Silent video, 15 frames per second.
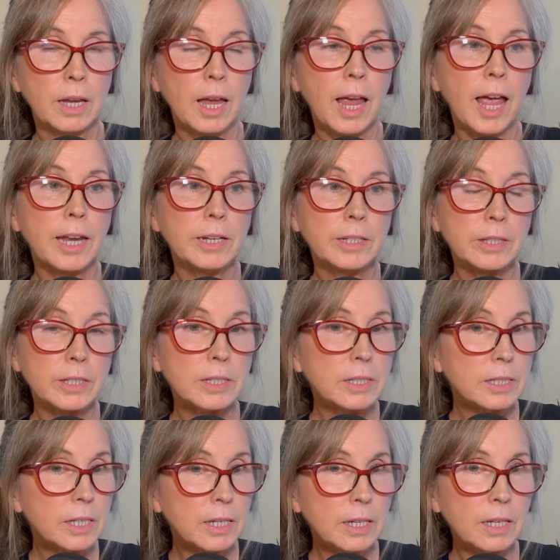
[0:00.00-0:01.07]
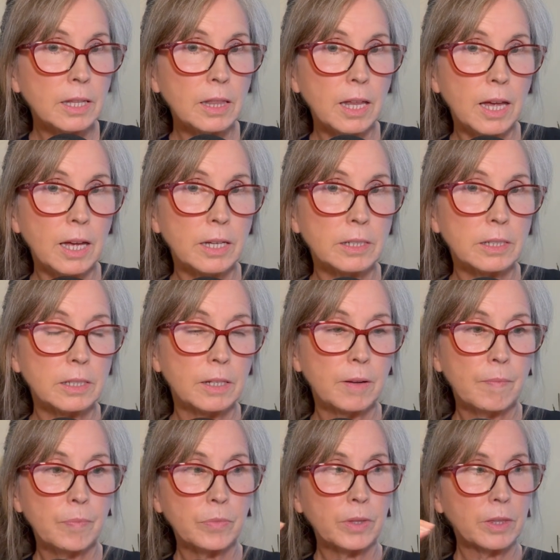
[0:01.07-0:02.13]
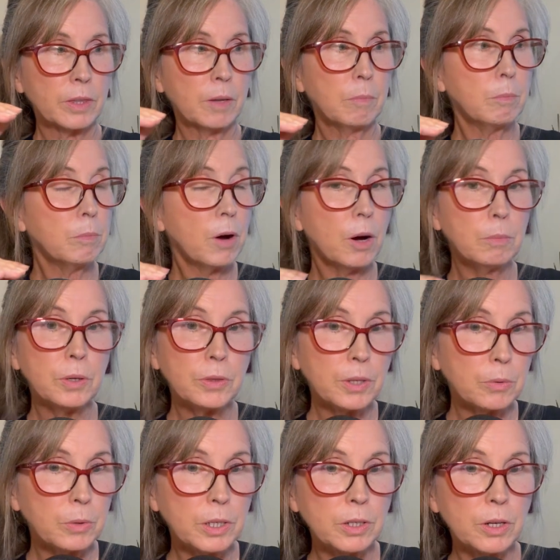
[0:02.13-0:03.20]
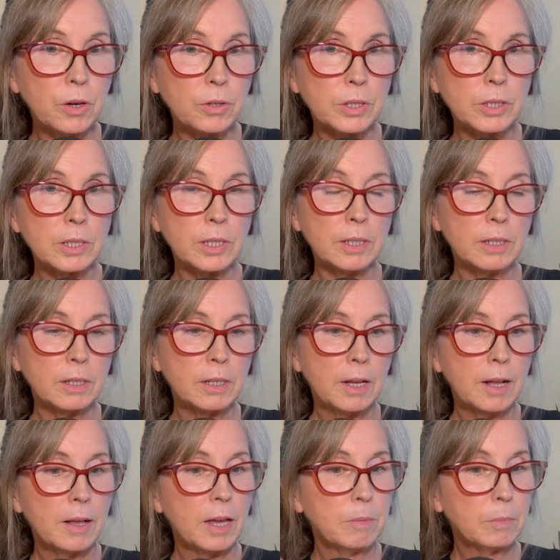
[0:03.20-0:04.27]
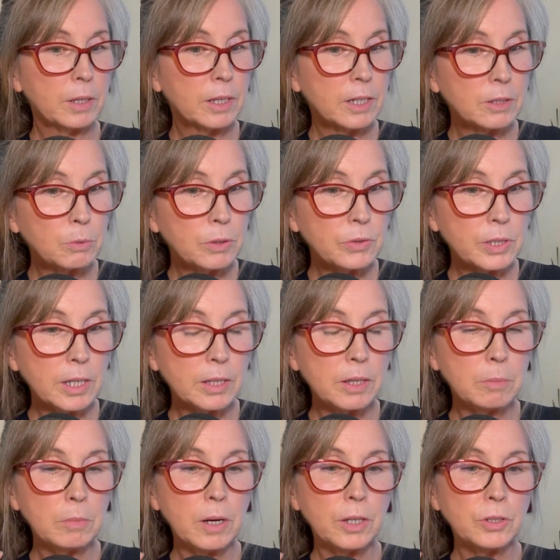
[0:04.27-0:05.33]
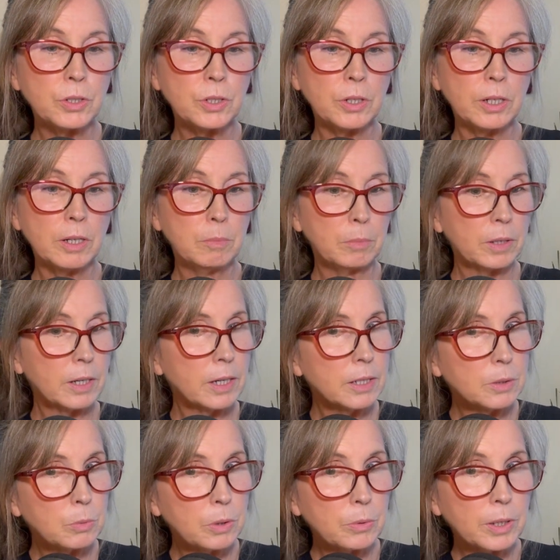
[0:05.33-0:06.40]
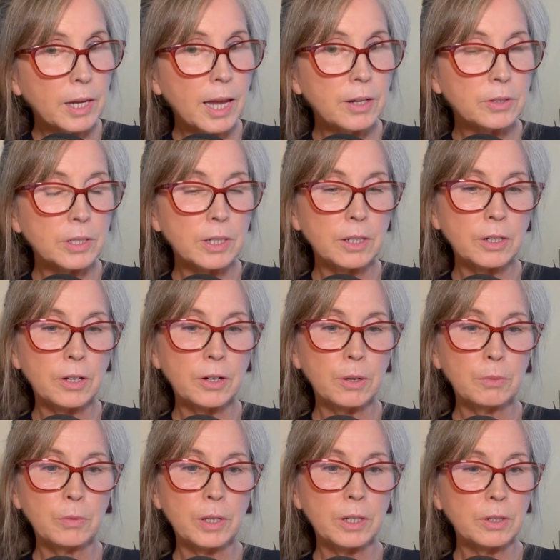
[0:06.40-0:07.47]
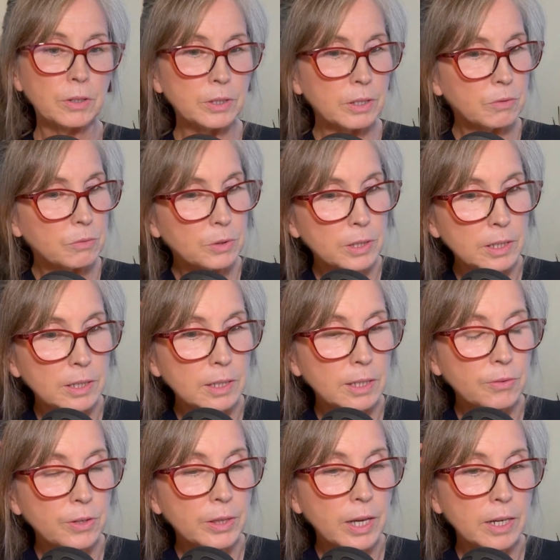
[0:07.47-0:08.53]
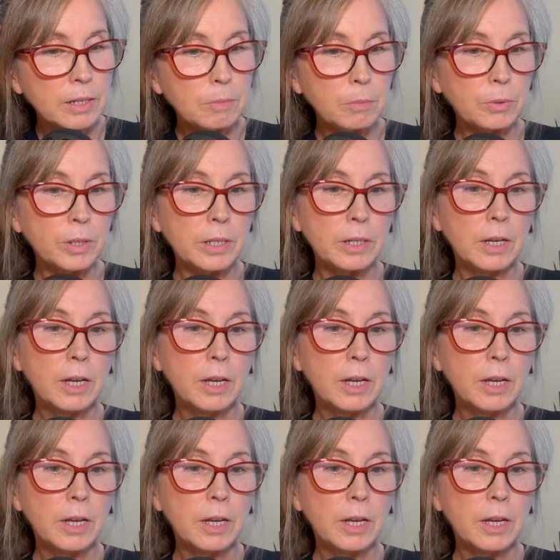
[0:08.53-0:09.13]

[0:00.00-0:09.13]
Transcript: And in seeing that, the moment that we notice it, and because we've said the mantra, and because we were counting it on our fingers and really leaving that imprint,